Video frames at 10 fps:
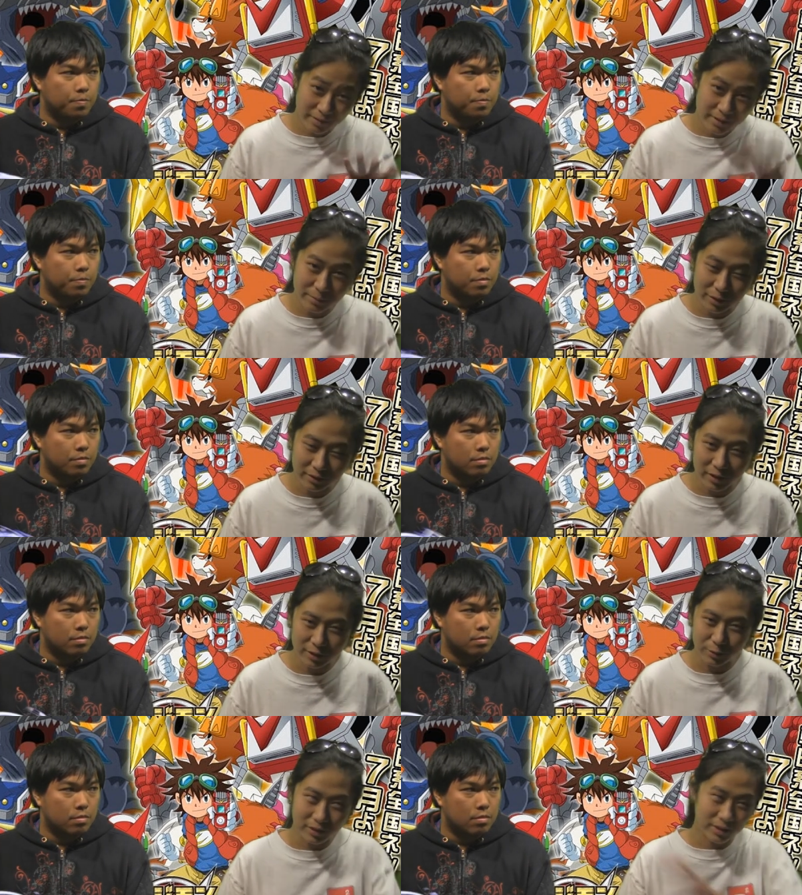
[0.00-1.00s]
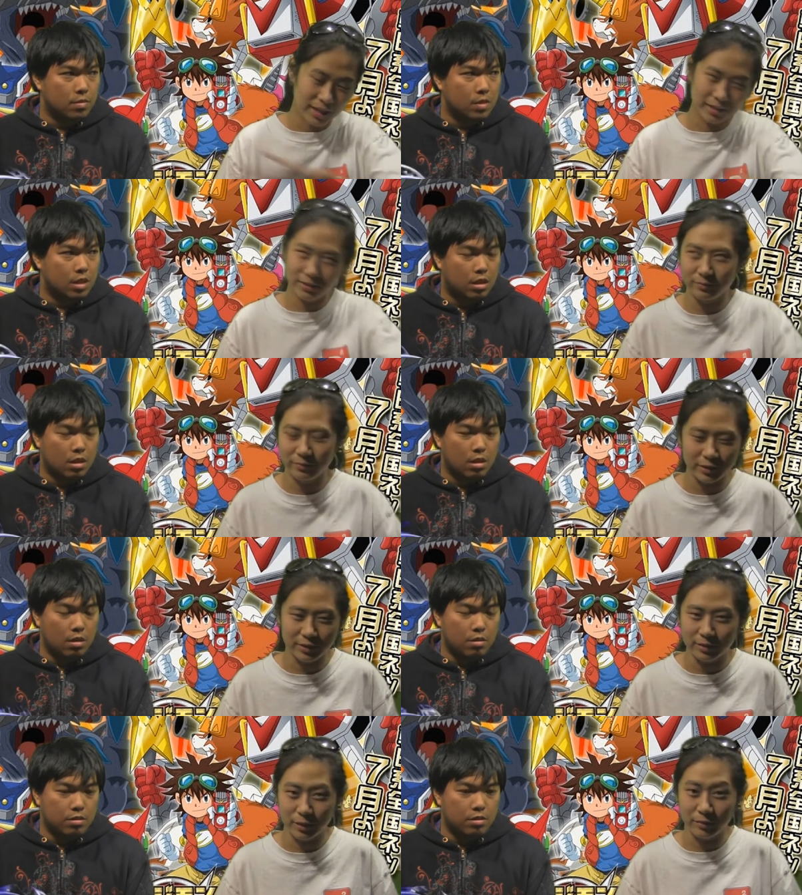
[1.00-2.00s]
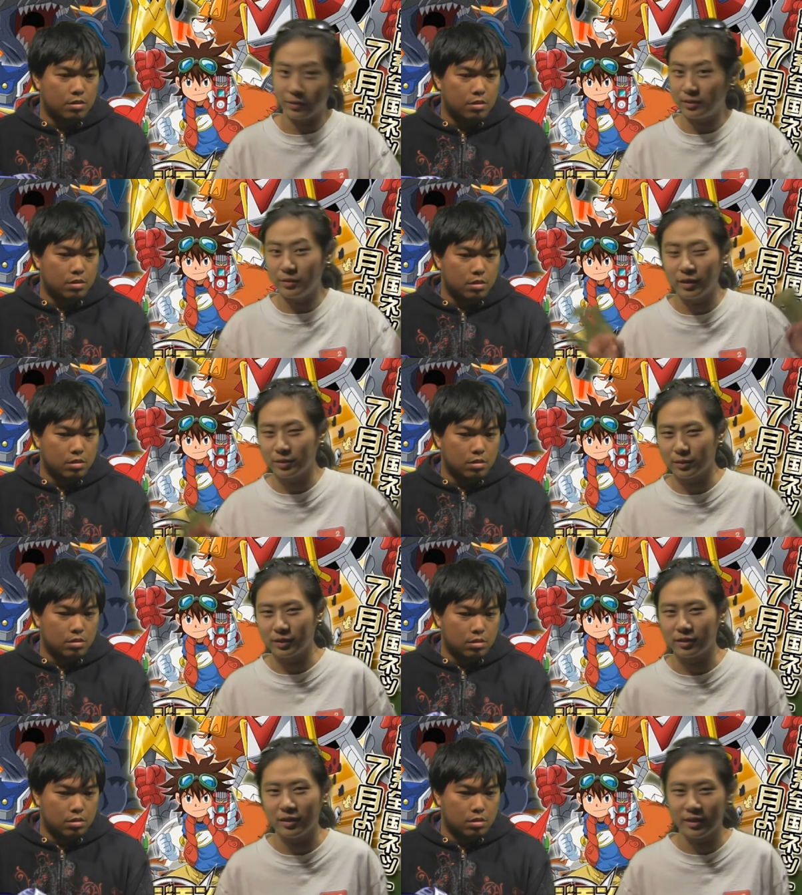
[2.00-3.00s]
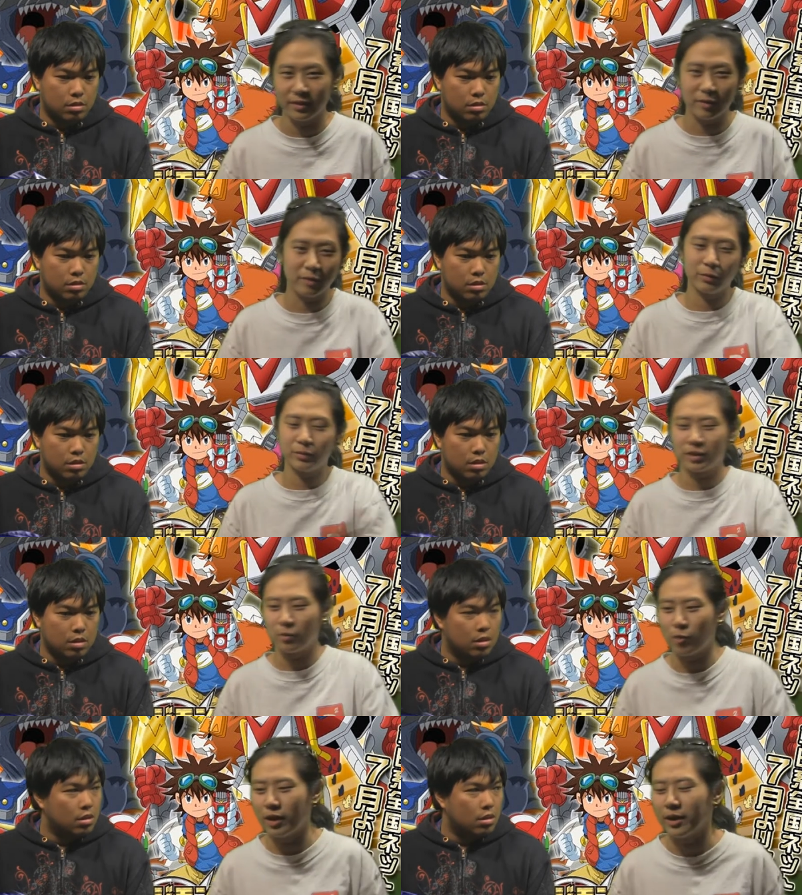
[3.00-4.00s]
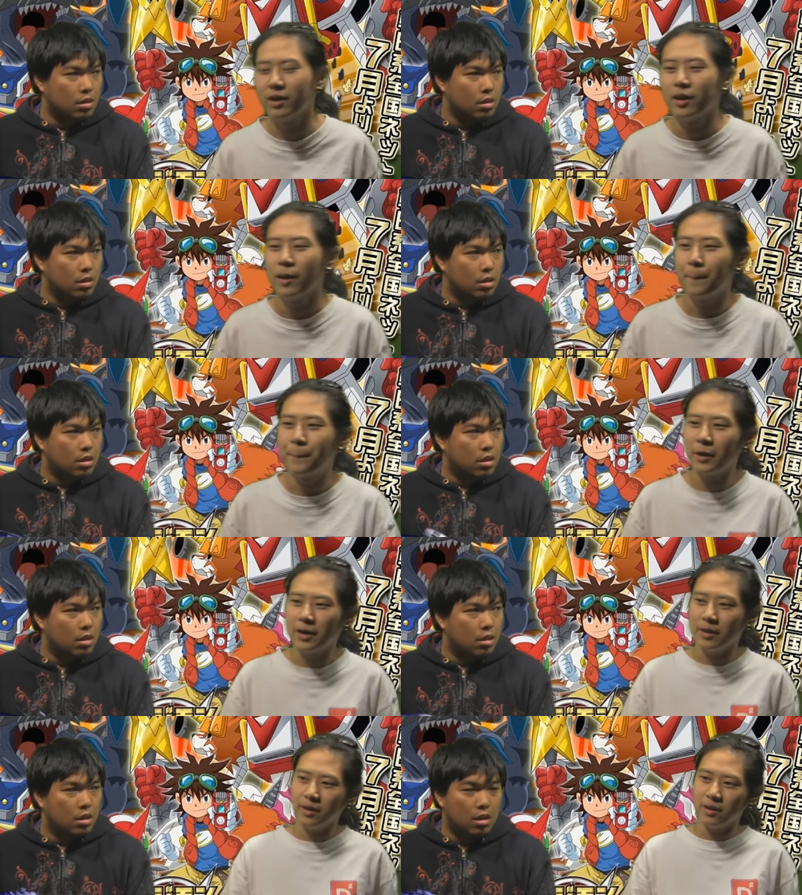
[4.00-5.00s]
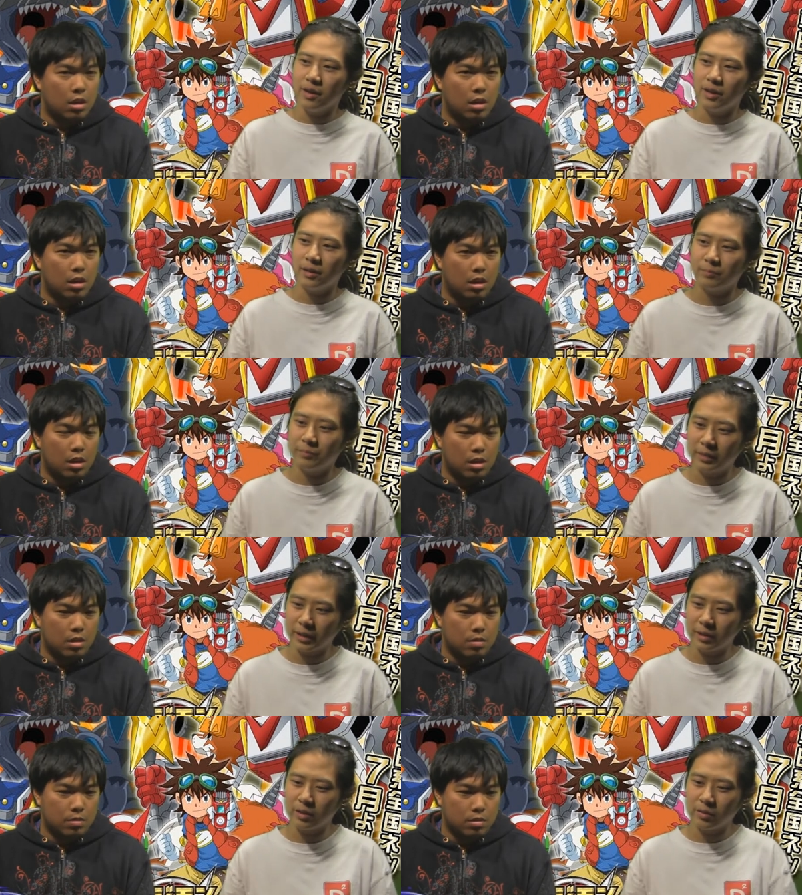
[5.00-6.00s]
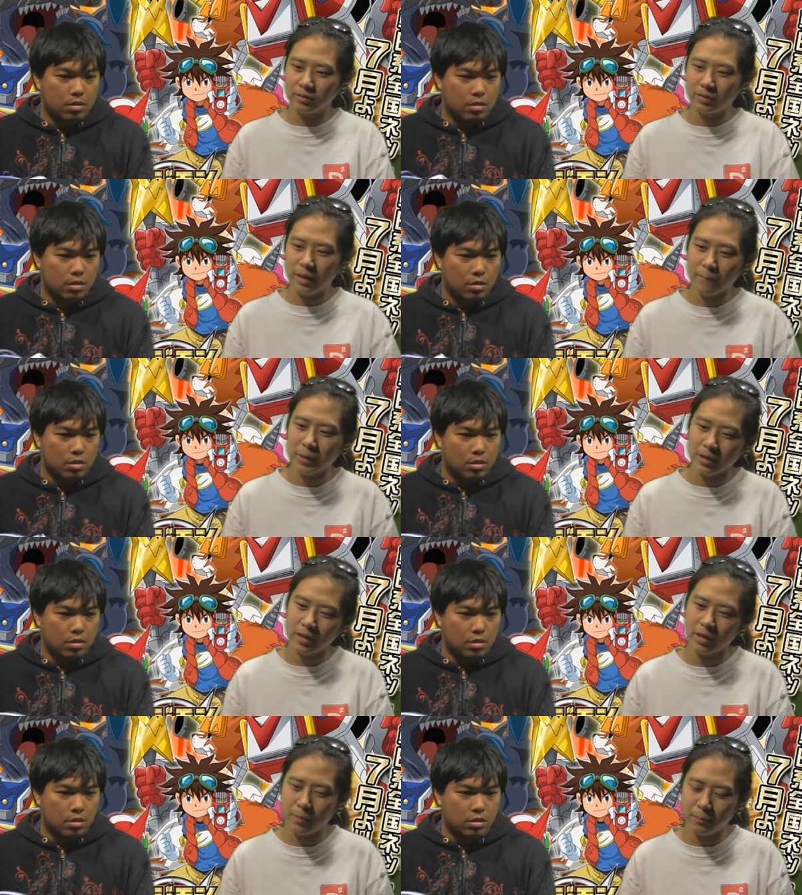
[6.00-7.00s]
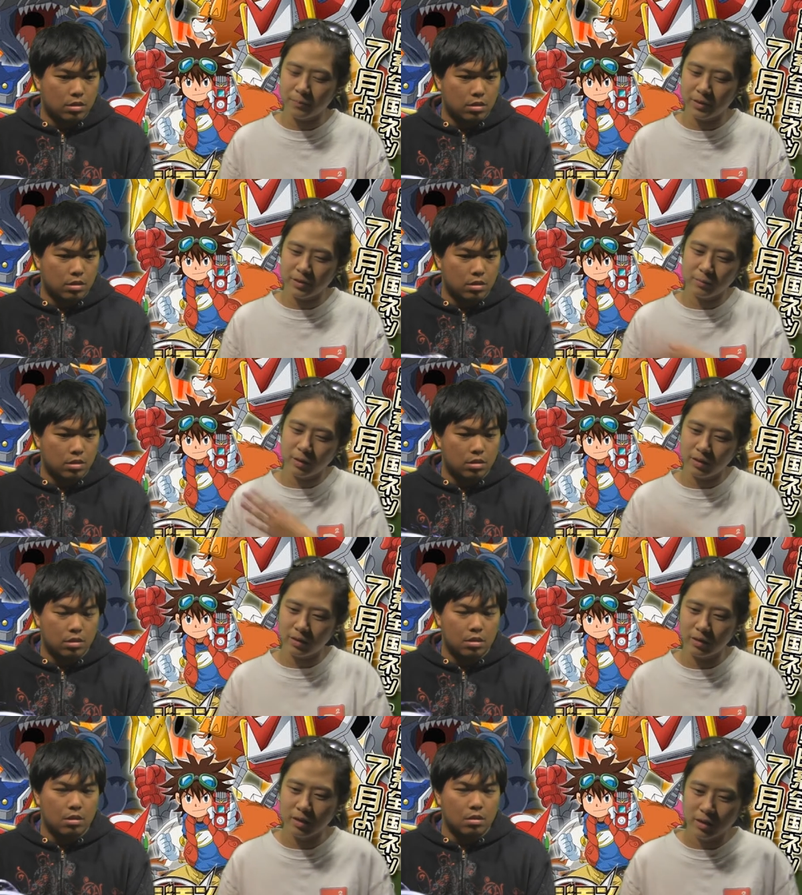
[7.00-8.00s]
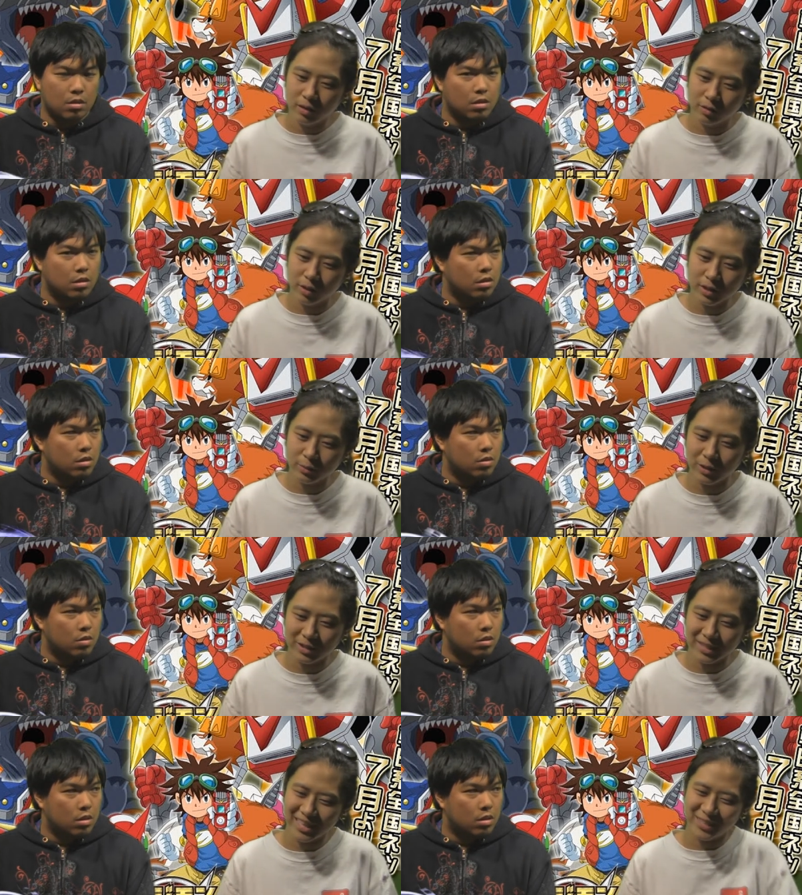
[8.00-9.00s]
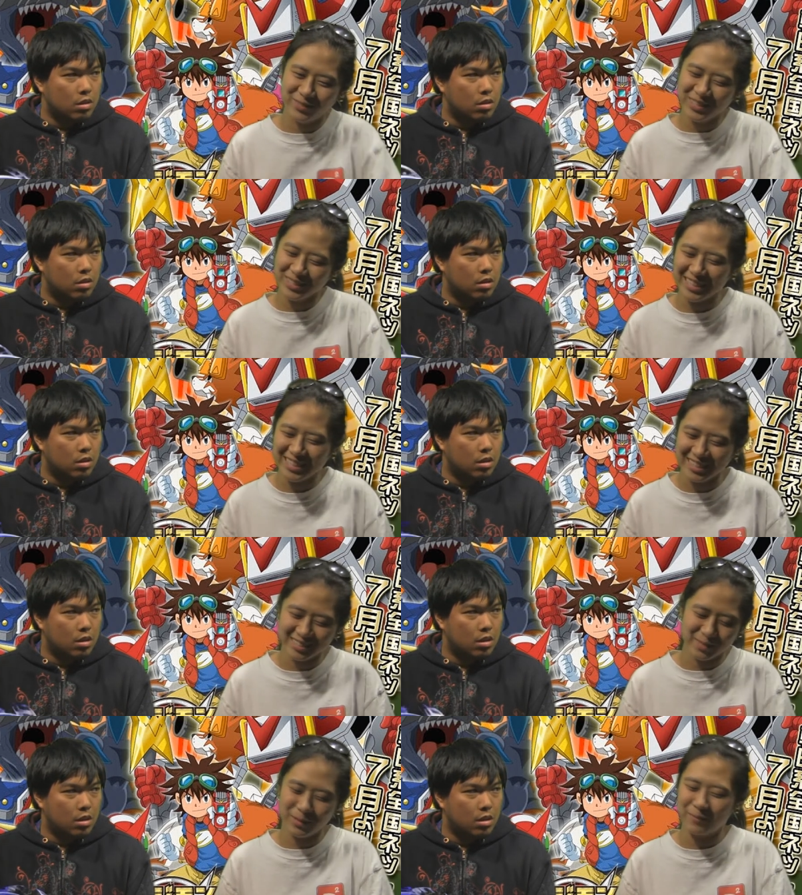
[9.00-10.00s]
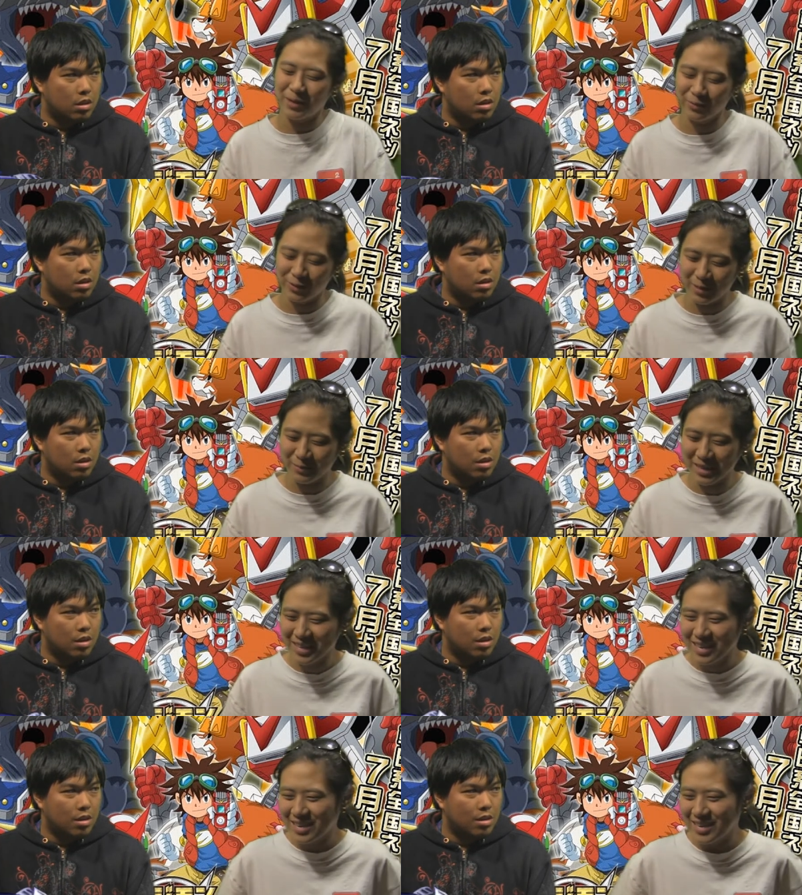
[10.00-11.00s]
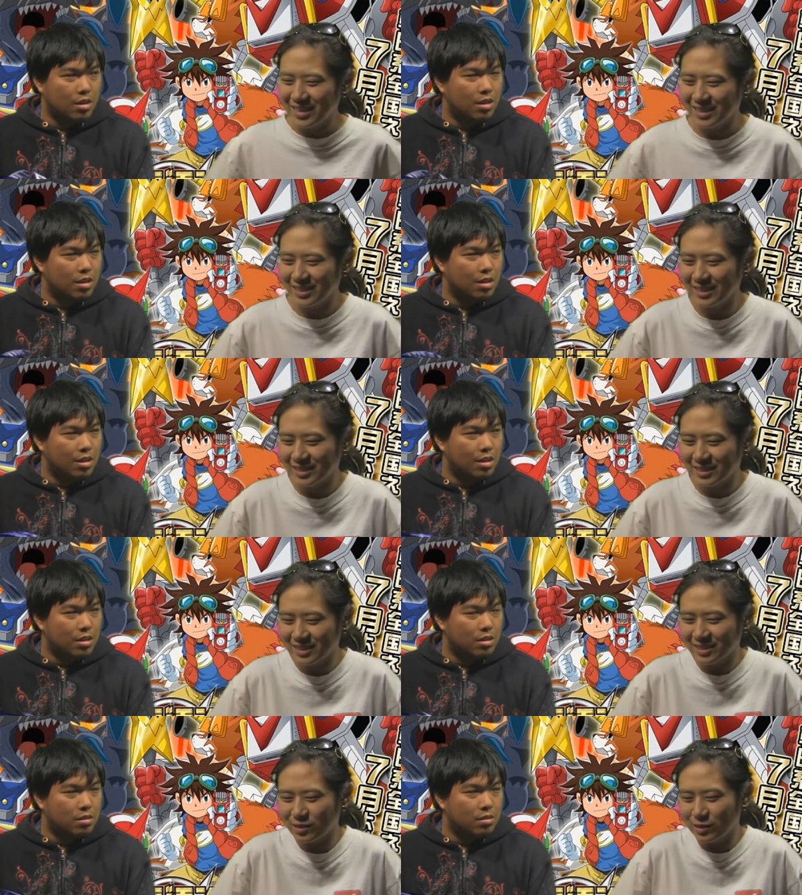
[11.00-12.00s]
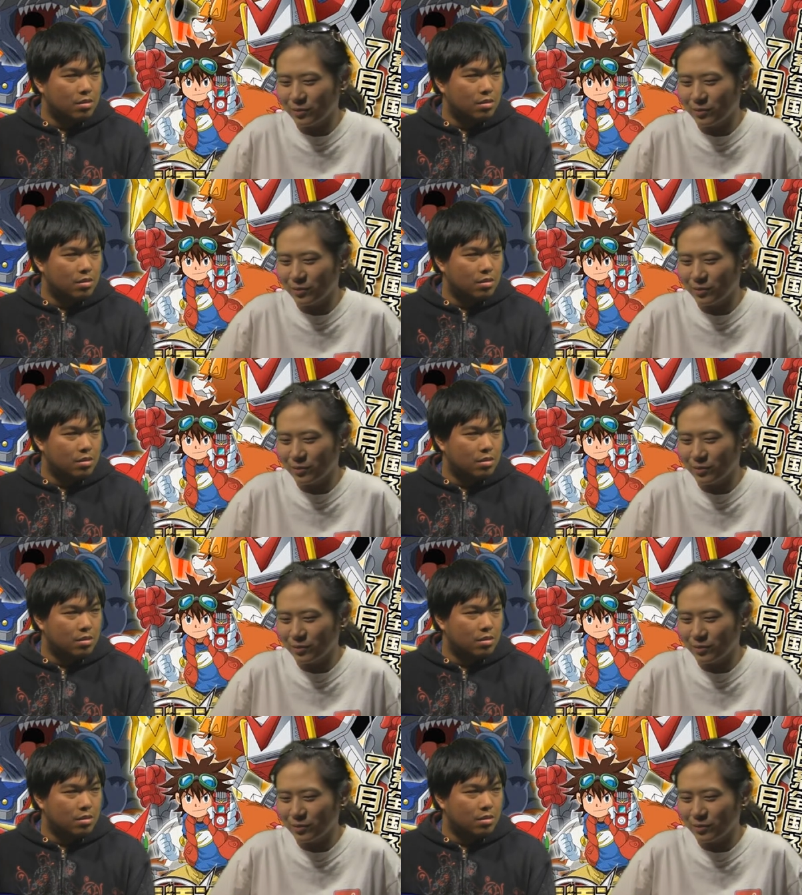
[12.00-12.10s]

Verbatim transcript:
Speaker 1: Digimon Cross Wars slash Fusion, whatever you guys want to call it. I know everyone's gonna whine, but uh, like you know, them picking up Digimon Cross Wars slash Fusion, that's gonna be a mouthful on me. Uh, it just sort